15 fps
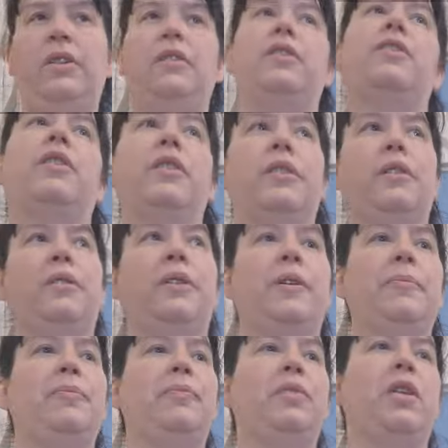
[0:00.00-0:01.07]
So
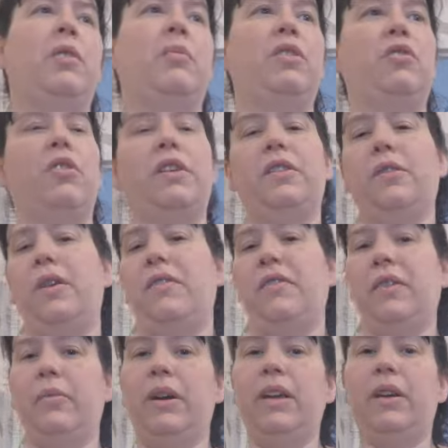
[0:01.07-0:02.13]
we try and do
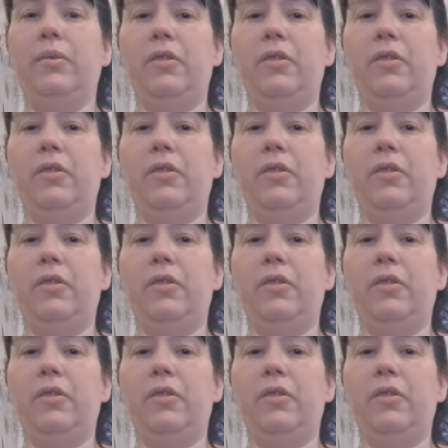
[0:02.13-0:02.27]
every week,